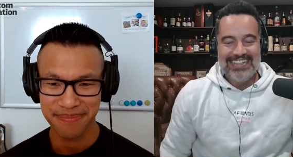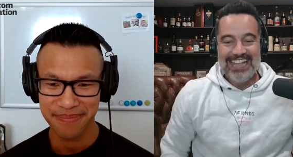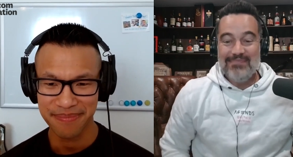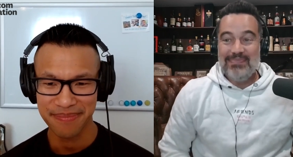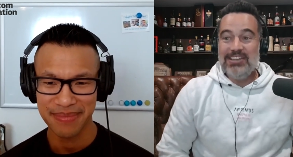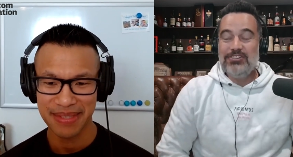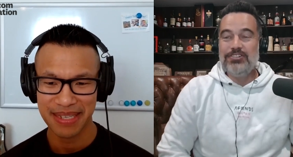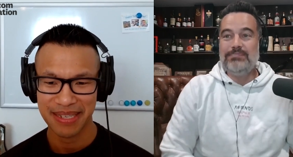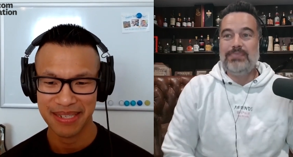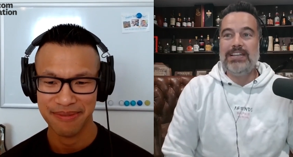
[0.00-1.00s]
Speaker 1: Yeah, been
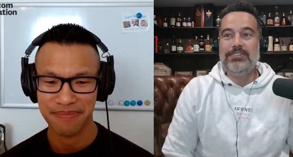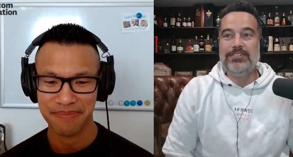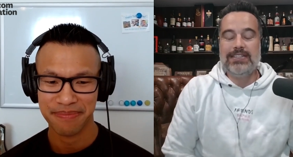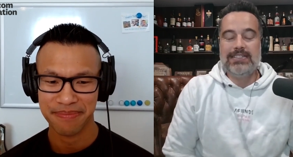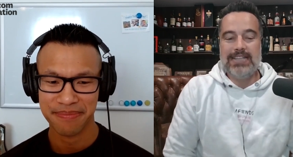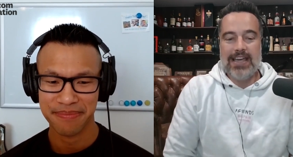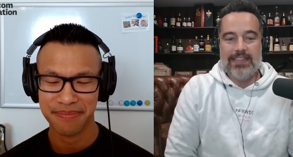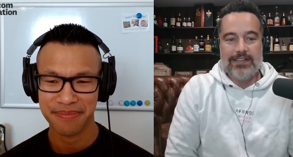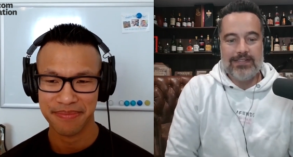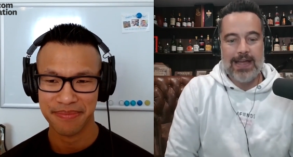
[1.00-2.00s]
good, been good.
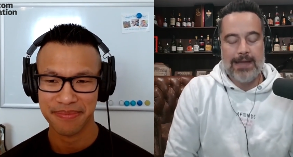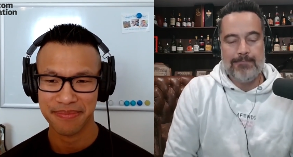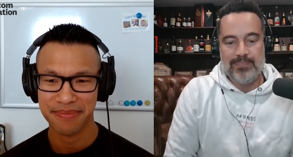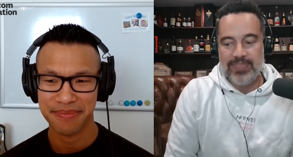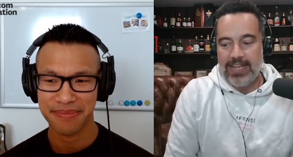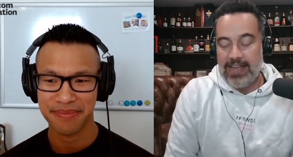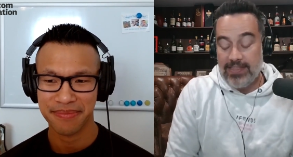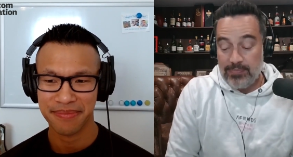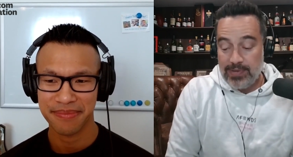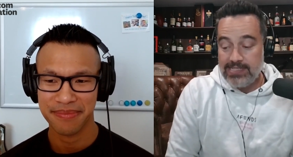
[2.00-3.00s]
Another um
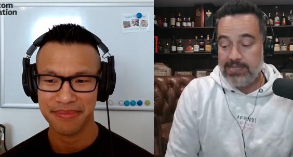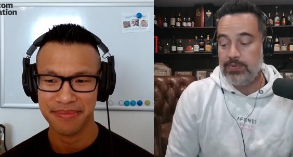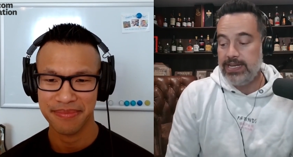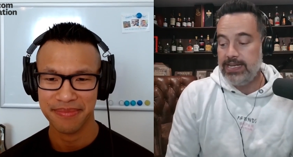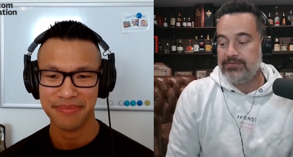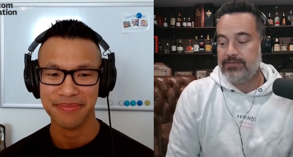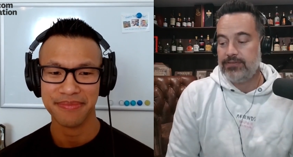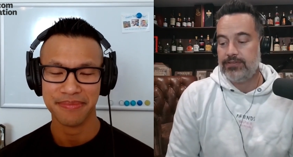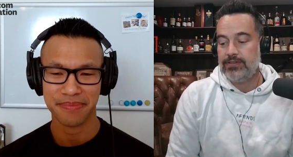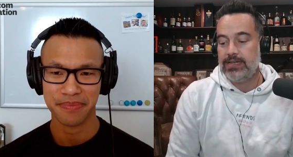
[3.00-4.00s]
another busy week
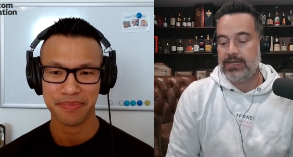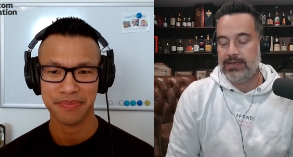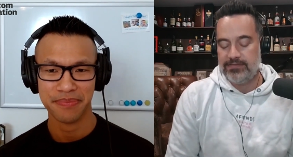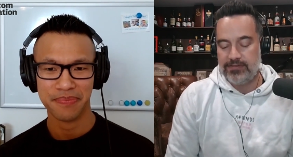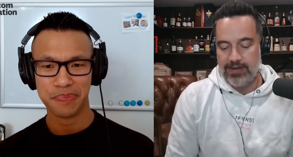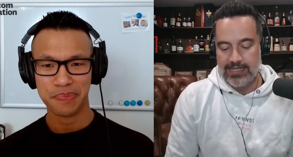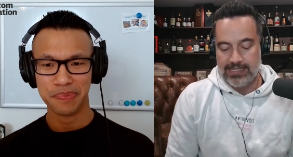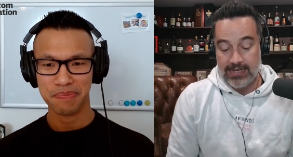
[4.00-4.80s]
for uh for us